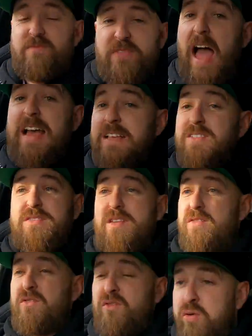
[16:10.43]
That is
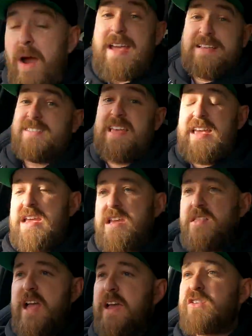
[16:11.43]

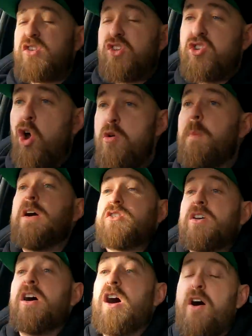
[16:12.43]
crazy. That is so much
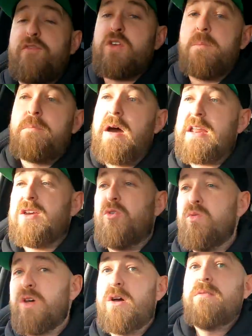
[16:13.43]
car for your money,
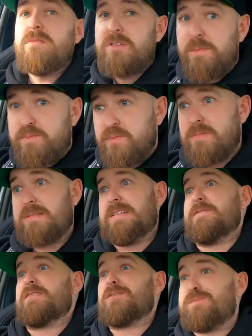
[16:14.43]
although you're probably gonna
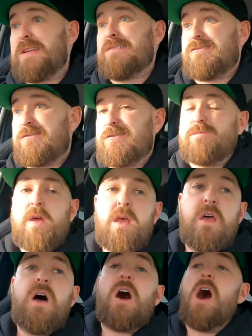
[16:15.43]
have to spend
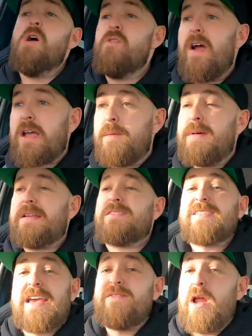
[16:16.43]
some. I recommend
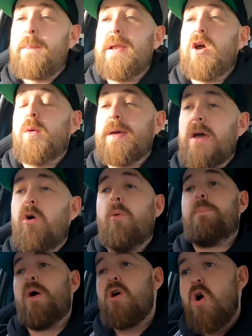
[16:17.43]
saving up a little bit or
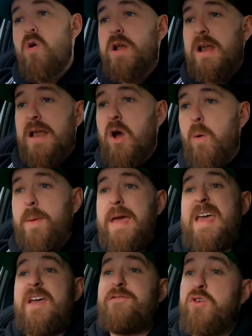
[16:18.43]
borrowing a little
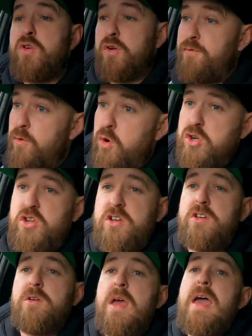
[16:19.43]
bit if you can afford
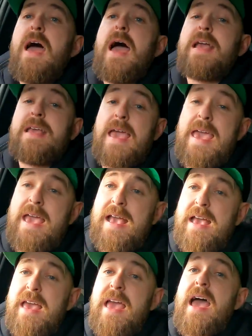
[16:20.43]
to, and
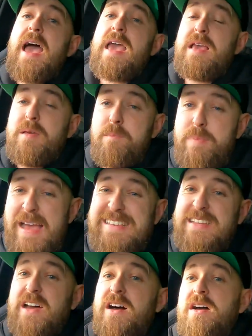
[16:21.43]
getting a
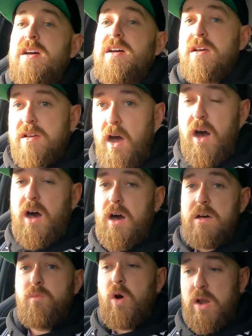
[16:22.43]
better car,
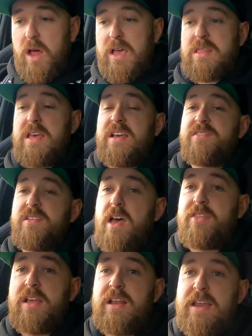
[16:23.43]
one like this.
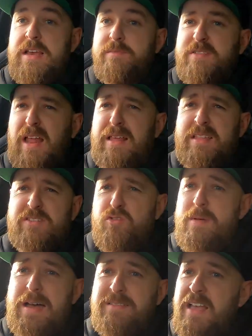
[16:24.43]
I think Liam's selling this for
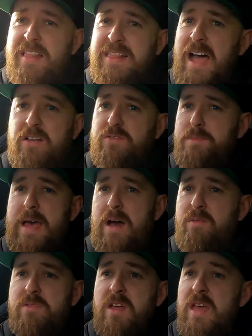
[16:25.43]
about
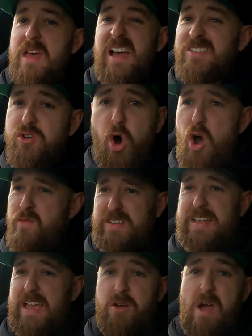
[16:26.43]
£10,000. It's got over
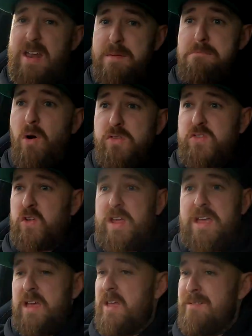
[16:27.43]
10 grand in mods on
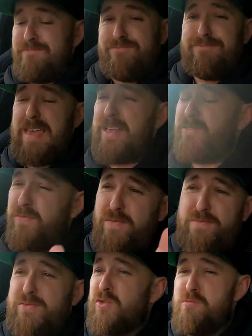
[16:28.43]
it. It's
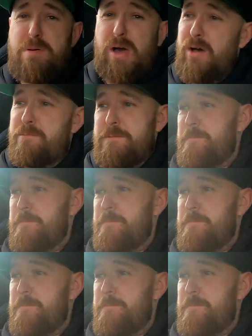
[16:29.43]
superb.